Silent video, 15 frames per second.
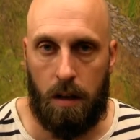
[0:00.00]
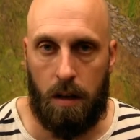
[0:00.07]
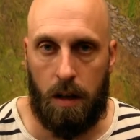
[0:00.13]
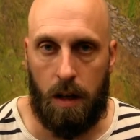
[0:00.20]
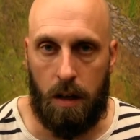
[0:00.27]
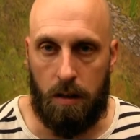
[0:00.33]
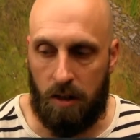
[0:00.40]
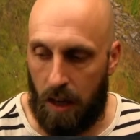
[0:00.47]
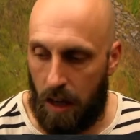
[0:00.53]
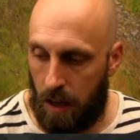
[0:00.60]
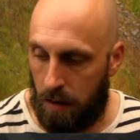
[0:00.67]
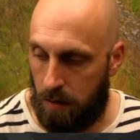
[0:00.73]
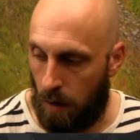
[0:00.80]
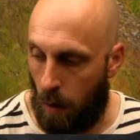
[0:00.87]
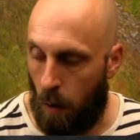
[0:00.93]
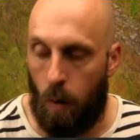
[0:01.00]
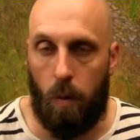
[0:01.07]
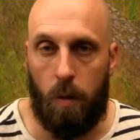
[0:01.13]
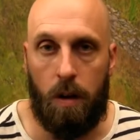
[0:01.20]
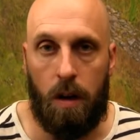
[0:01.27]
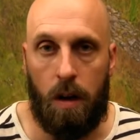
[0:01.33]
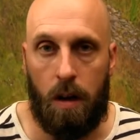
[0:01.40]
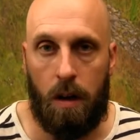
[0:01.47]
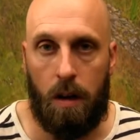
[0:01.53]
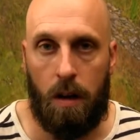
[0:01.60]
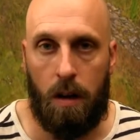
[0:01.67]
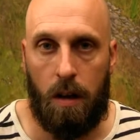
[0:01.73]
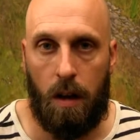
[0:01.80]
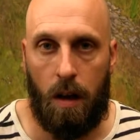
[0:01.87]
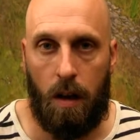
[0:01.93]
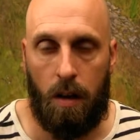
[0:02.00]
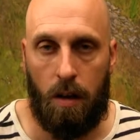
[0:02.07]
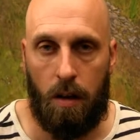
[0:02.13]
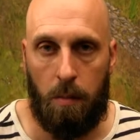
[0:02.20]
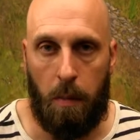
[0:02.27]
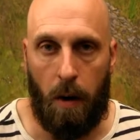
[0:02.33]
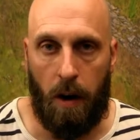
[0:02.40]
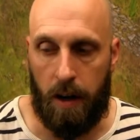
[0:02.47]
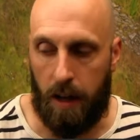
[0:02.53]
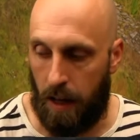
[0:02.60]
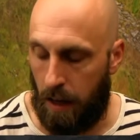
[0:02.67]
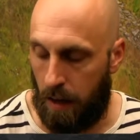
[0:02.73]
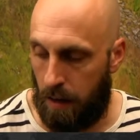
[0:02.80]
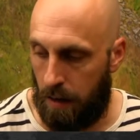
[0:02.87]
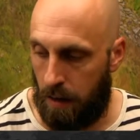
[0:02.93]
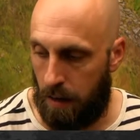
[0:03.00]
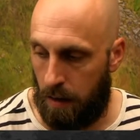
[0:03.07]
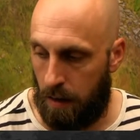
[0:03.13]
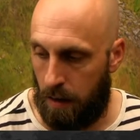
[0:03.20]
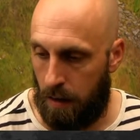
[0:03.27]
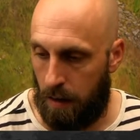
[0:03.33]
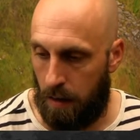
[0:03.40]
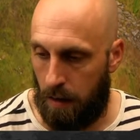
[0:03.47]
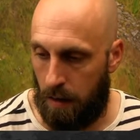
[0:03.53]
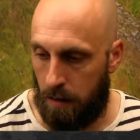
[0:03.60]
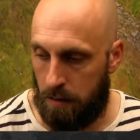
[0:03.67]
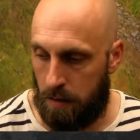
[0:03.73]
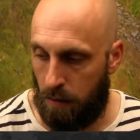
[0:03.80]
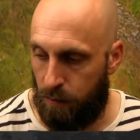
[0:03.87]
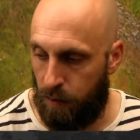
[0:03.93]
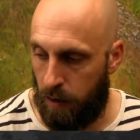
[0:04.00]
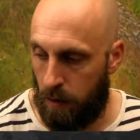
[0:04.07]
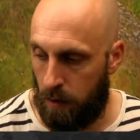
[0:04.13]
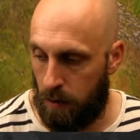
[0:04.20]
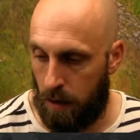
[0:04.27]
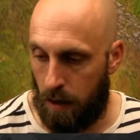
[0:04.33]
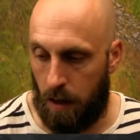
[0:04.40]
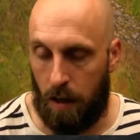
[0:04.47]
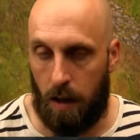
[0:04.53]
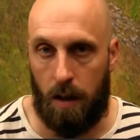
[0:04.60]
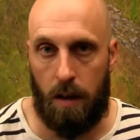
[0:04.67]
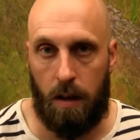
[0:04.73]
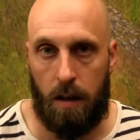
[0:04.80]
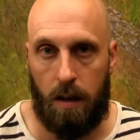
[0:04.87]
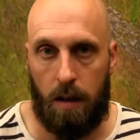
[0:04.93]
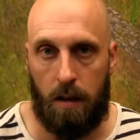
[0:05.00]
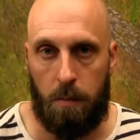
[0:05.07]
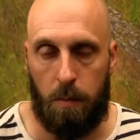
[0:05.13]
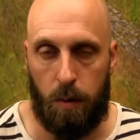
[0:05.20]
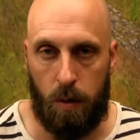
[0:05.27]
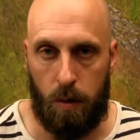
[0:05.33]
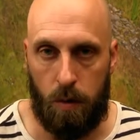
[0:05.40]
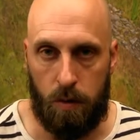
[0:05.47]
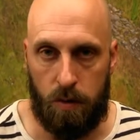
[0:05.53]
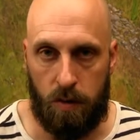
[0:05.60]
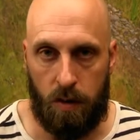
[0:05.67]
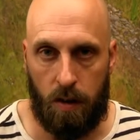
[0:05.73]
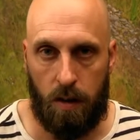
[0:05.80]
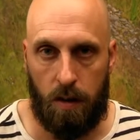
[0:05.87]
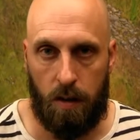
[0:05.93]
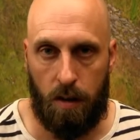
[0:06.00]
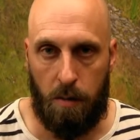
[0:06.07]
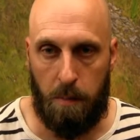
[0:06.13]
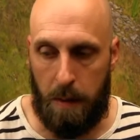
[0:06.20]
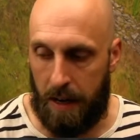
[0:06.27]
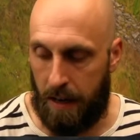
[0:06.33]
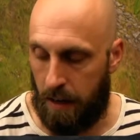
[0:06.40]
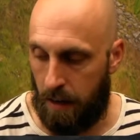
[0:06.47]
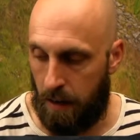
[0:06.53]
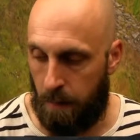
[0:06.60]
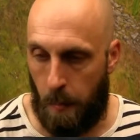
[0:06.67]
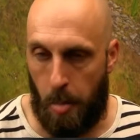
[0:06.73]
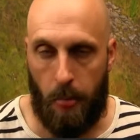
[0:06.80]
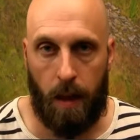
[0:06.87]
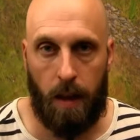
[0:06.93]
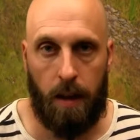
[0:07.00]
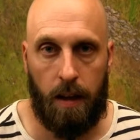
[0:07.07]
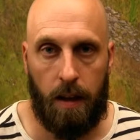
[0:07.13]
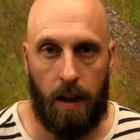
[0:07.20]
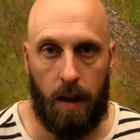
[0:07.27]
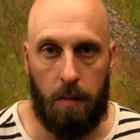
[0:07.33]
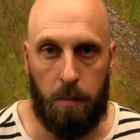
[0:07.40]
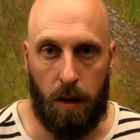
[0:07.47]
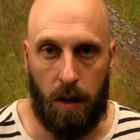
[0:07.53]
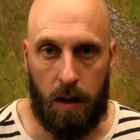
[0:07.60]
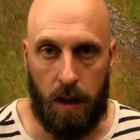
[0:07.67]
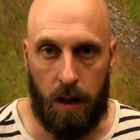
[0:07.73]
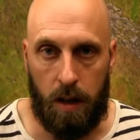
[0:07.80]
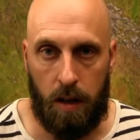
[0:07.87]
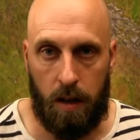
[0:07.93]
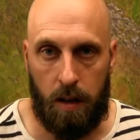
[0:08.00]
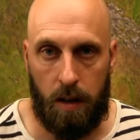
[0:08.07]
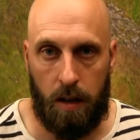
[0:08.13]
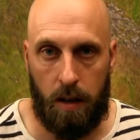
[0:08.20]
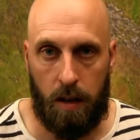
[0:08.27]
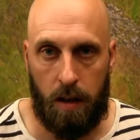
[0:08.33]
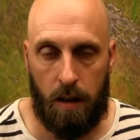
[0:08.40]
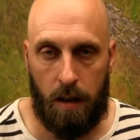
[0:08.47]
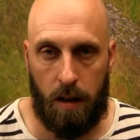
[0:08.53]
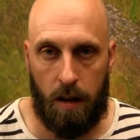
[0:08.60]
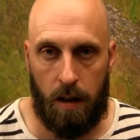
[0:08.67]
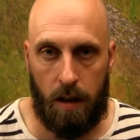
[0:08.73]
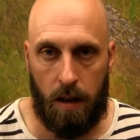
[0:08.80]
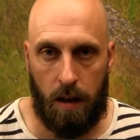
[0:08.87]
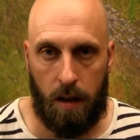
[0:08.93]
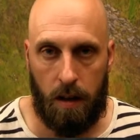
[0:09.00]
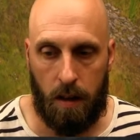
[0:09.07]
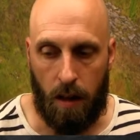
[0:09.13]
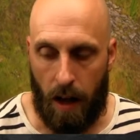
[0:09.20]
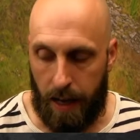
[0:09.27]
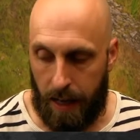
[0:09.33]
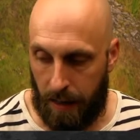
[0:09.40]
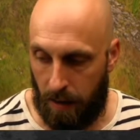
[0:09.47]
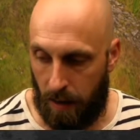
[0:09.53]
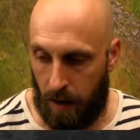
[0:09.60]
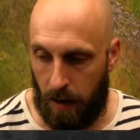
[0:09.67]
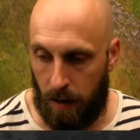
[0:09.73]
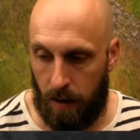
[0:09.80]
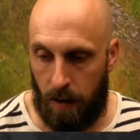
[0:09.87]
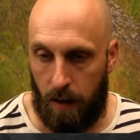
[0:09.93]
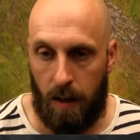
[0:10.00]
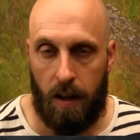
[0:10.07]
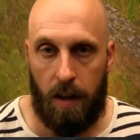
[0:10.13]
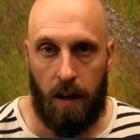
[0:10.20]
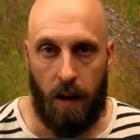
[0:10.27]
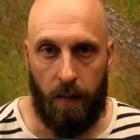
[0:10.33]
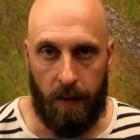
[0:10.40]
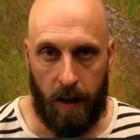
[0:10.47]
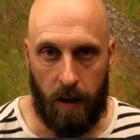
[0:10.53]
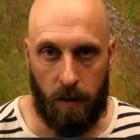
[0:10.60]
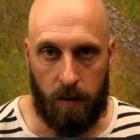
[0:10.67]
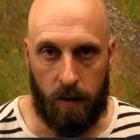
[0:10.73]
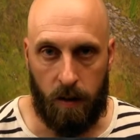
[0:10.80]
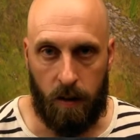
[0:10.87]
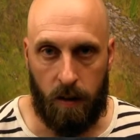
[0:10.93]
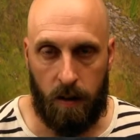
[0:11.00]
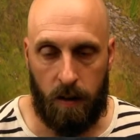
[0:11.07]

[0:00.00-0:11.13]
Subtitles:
It is his own body, severely bruised, beaten, and bloodied, lying there on the altar.